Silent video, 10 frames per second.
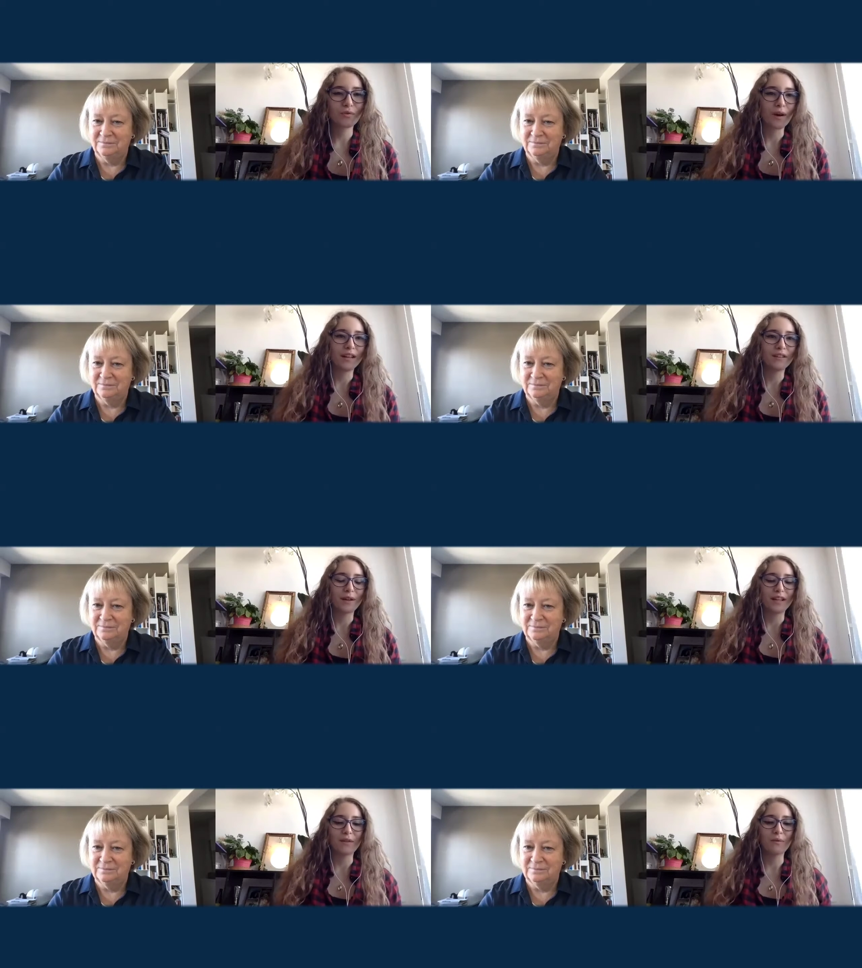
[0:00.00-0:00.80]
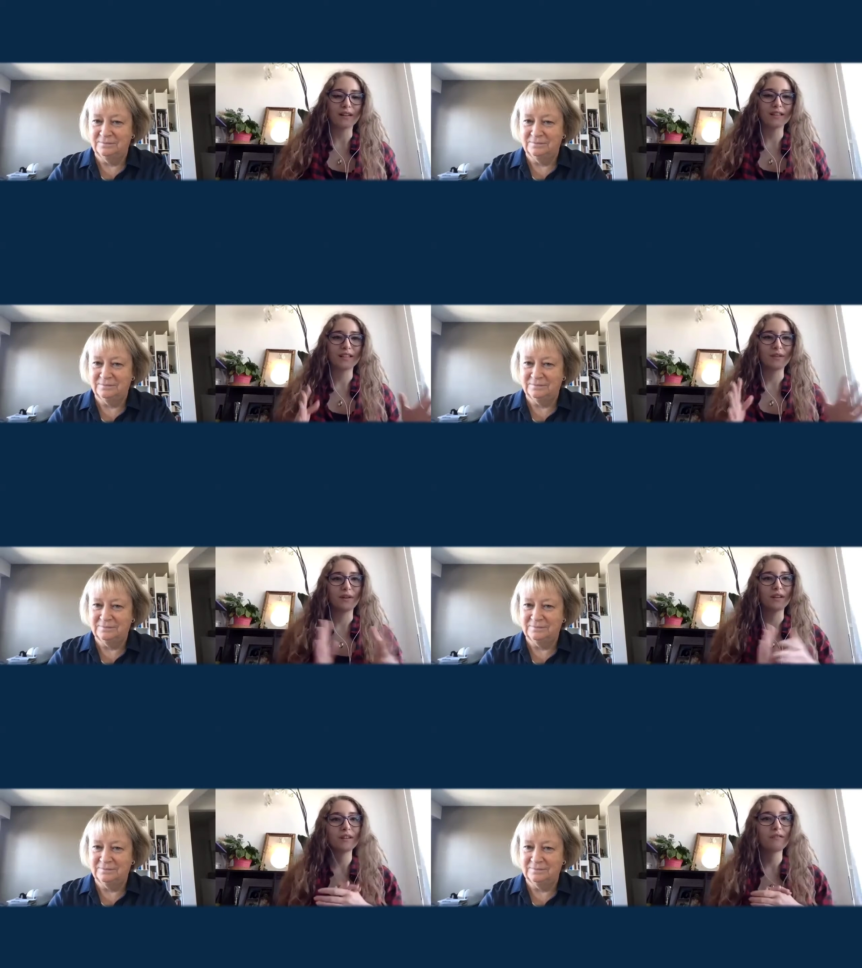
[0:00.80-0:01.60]
Speaker 1: 2021
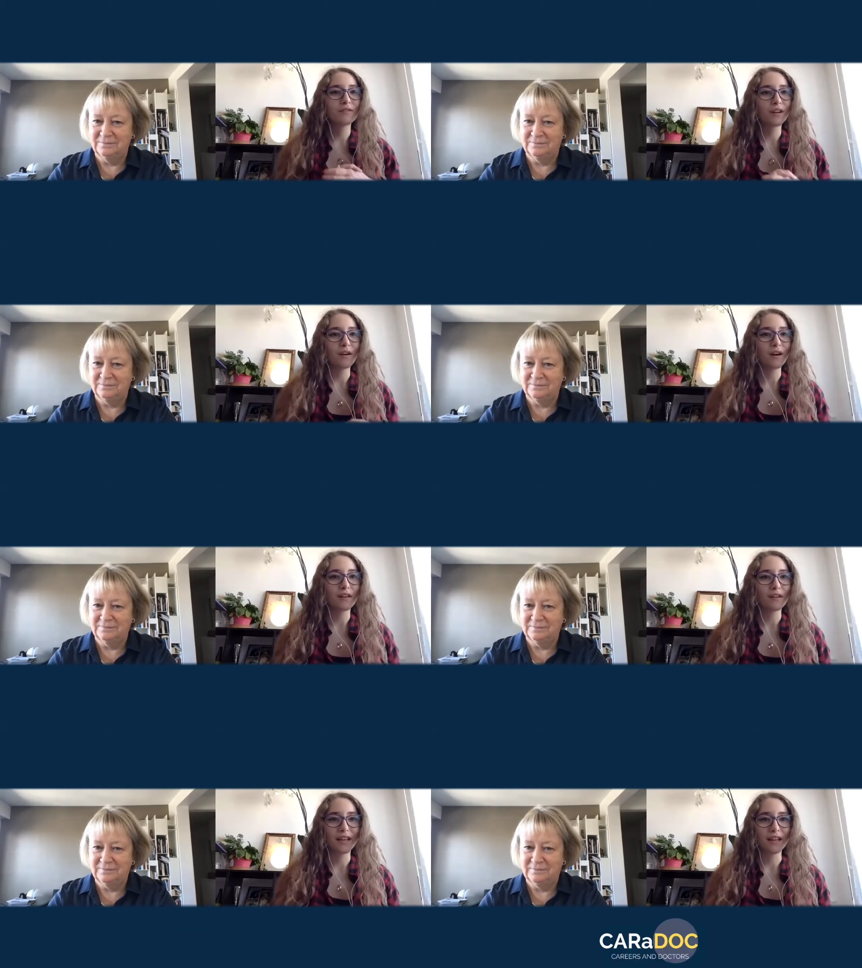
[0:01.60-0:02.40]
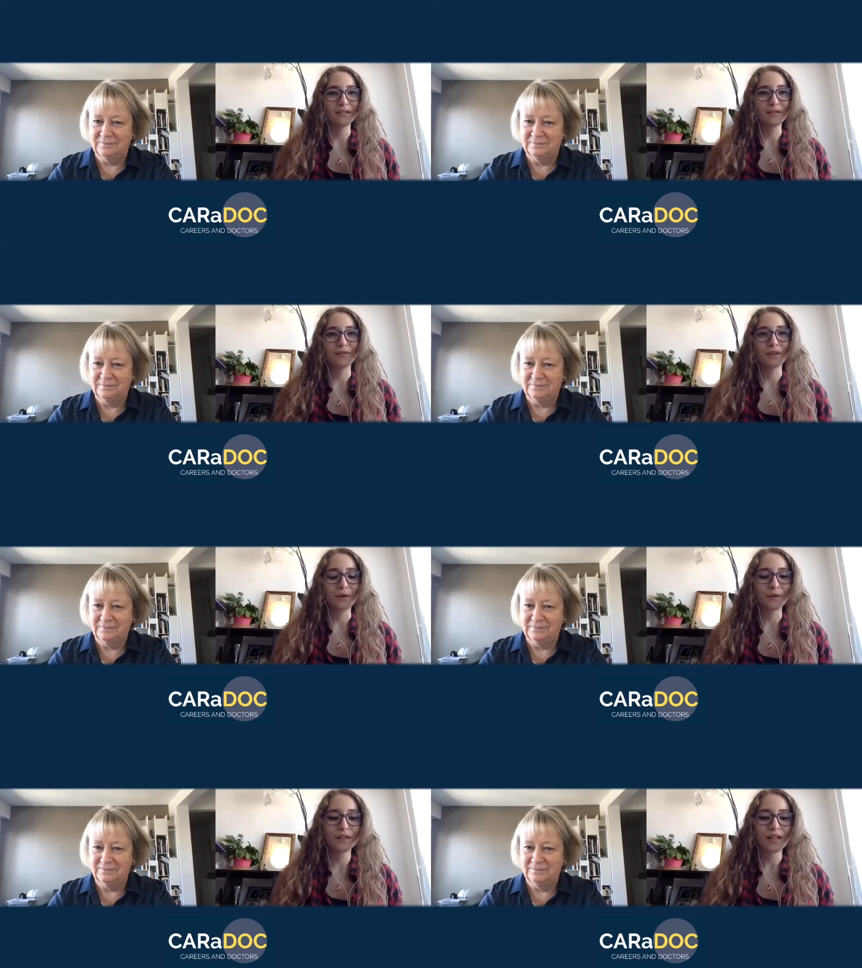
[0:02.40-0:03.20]
series of the Caradoc
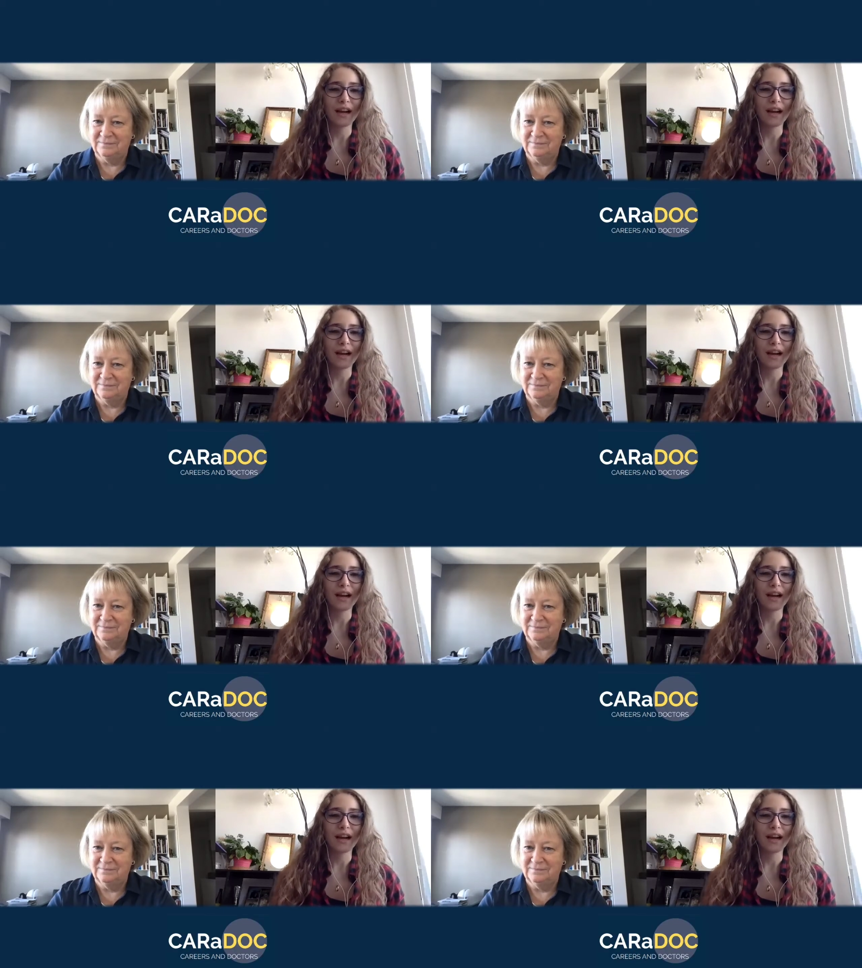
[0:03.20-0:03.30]
interviews.